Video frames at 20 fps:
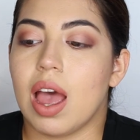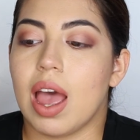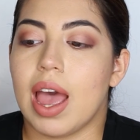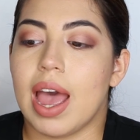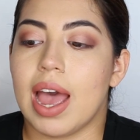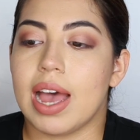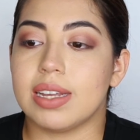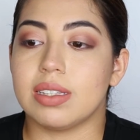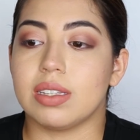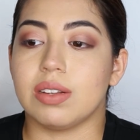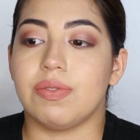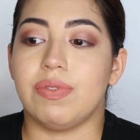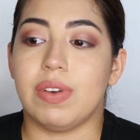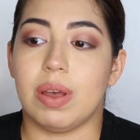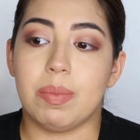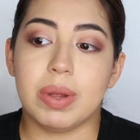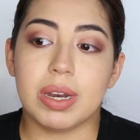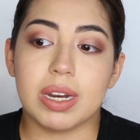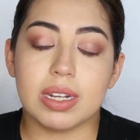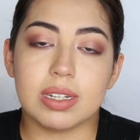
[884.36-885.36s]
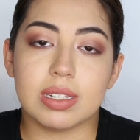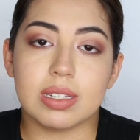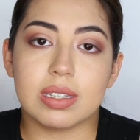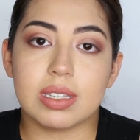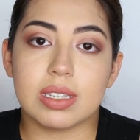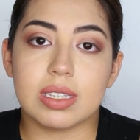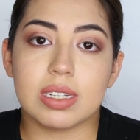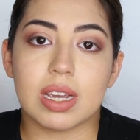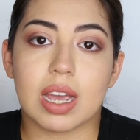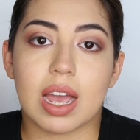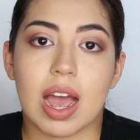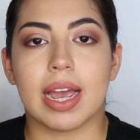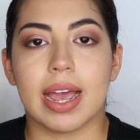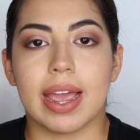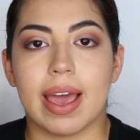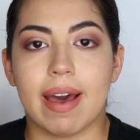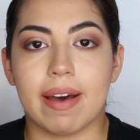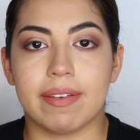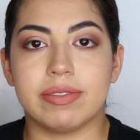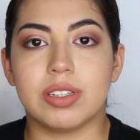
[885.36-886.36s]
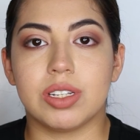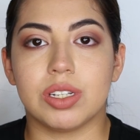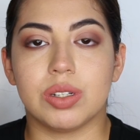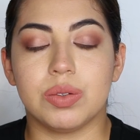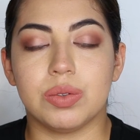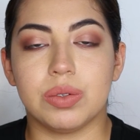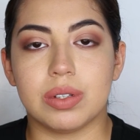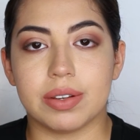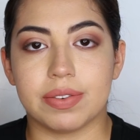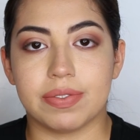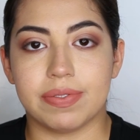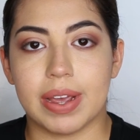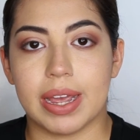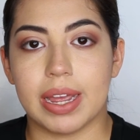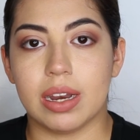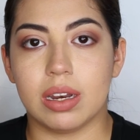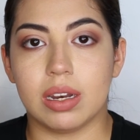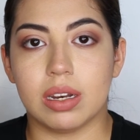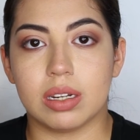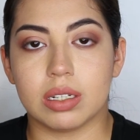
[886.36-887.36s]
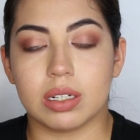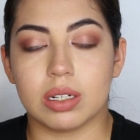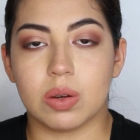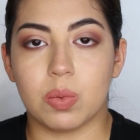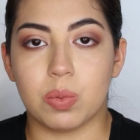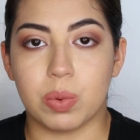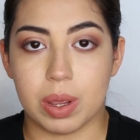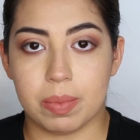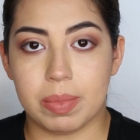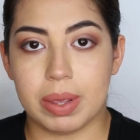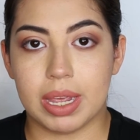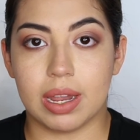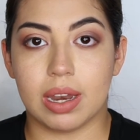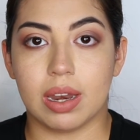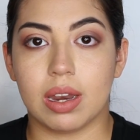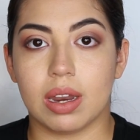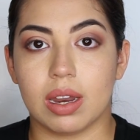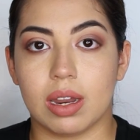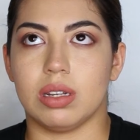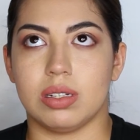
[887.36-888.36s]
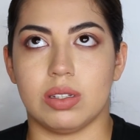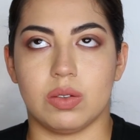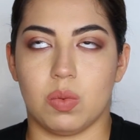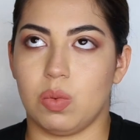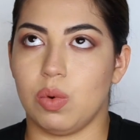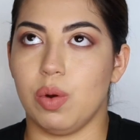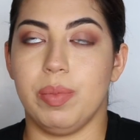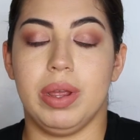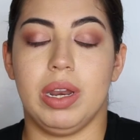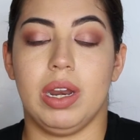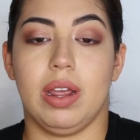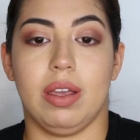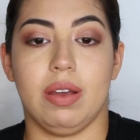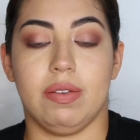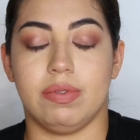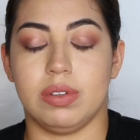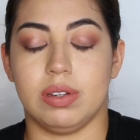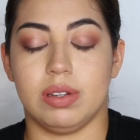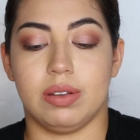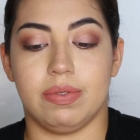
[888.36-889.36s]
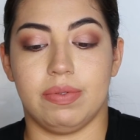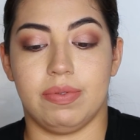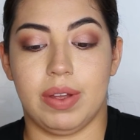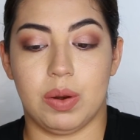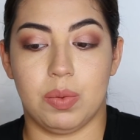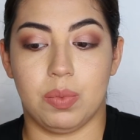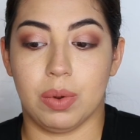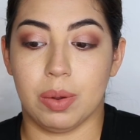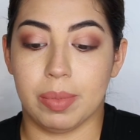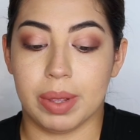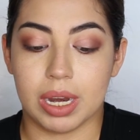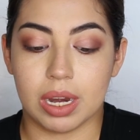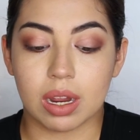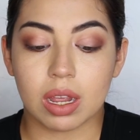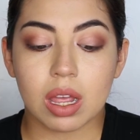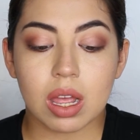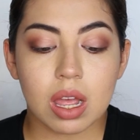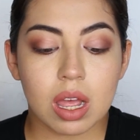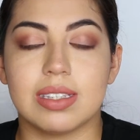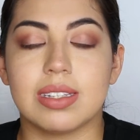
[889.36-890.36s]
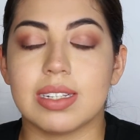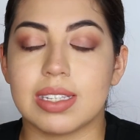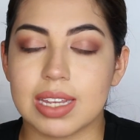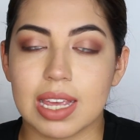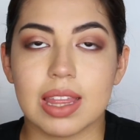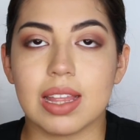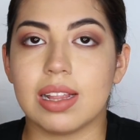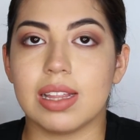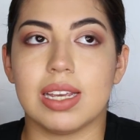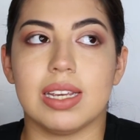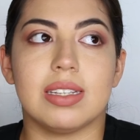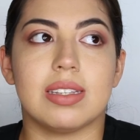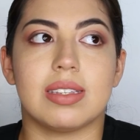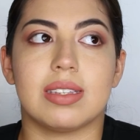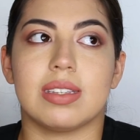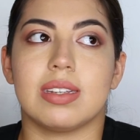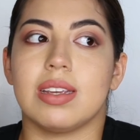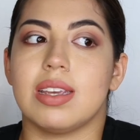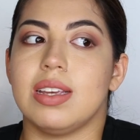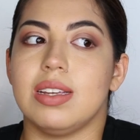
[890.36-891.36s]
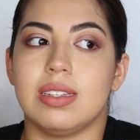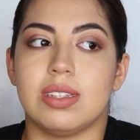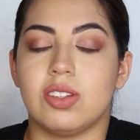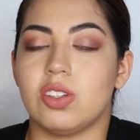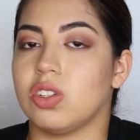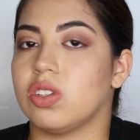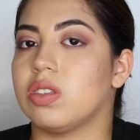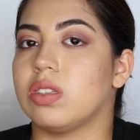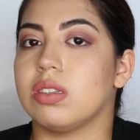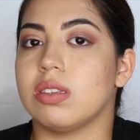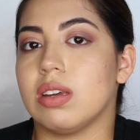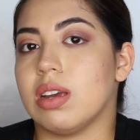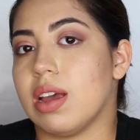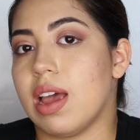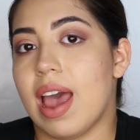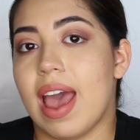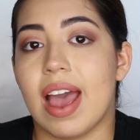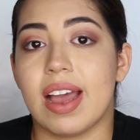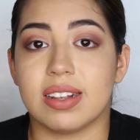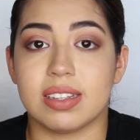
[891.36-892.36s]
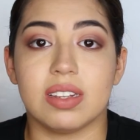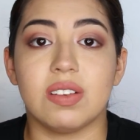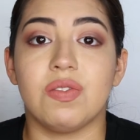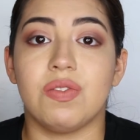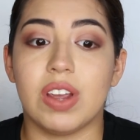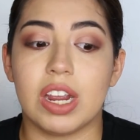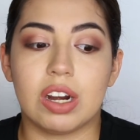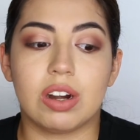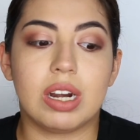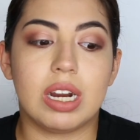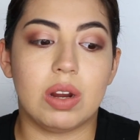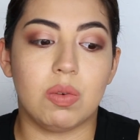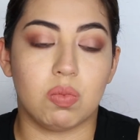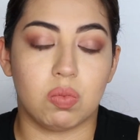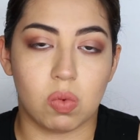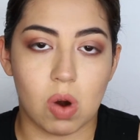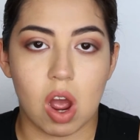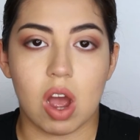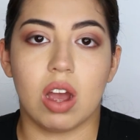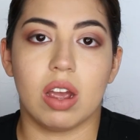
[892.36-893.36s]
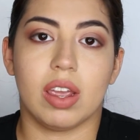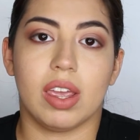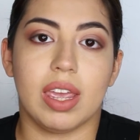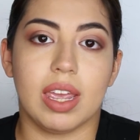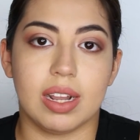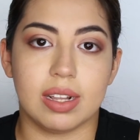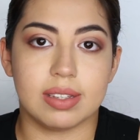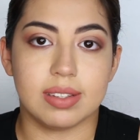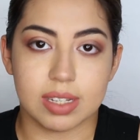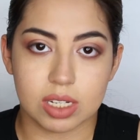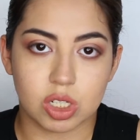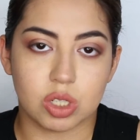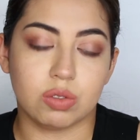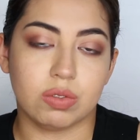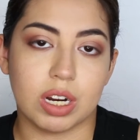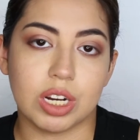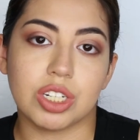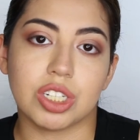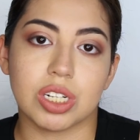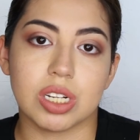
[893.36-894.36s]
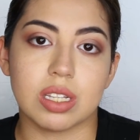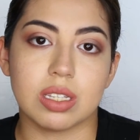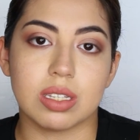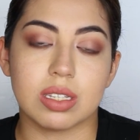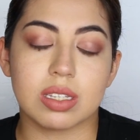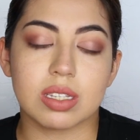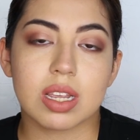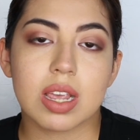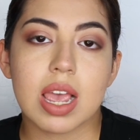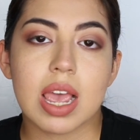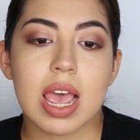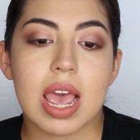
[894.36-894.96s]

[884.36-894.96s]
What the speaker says: As a feminist, I have to defend women. As a woman, I have to defend women. To say the least, he's just acted very wrong in situations.